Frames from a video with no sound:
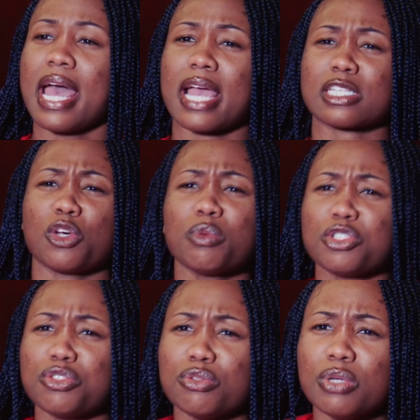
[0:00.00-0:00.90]
ask, who
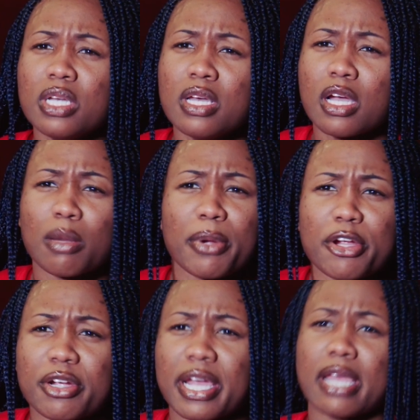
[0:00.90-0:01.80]
would you compare
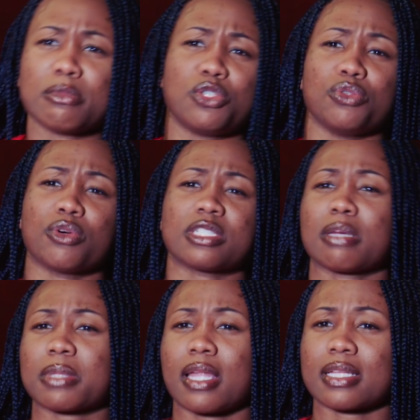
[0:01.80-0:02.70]
your game to, or
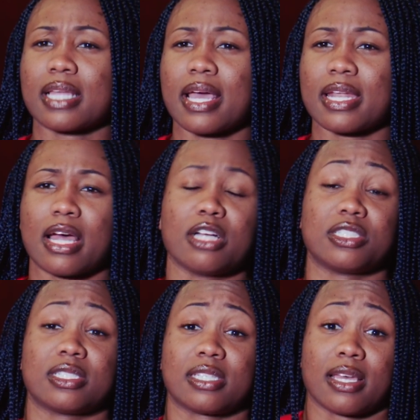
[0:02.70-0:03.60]
something like that, and I'll
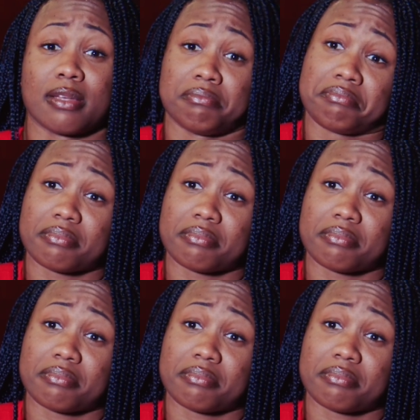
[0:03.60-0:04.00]
just say,